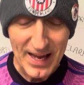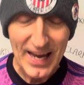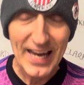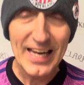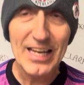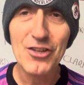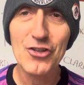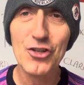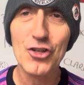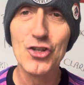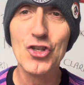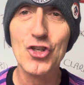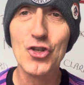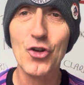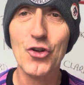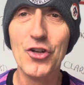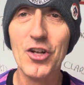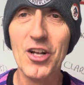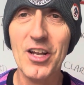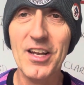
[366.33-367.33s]
he is a
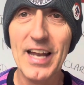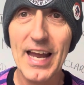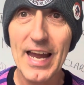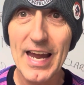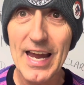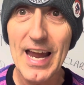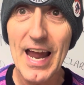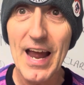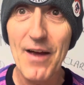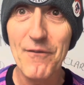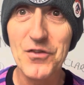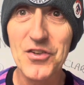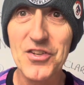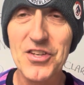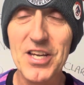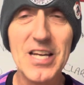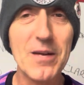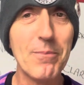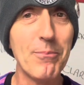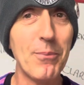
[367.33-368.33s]
Sunderland
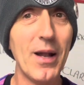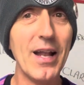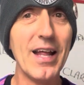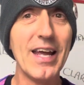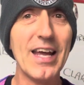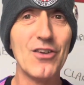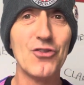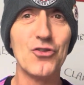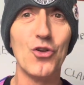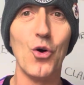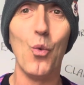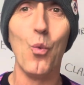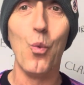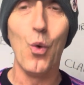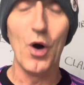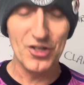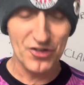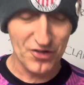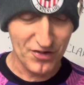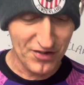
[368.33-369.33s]
AFC player. So
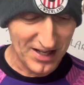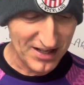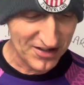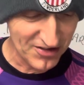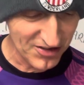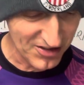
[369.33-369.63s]
watch this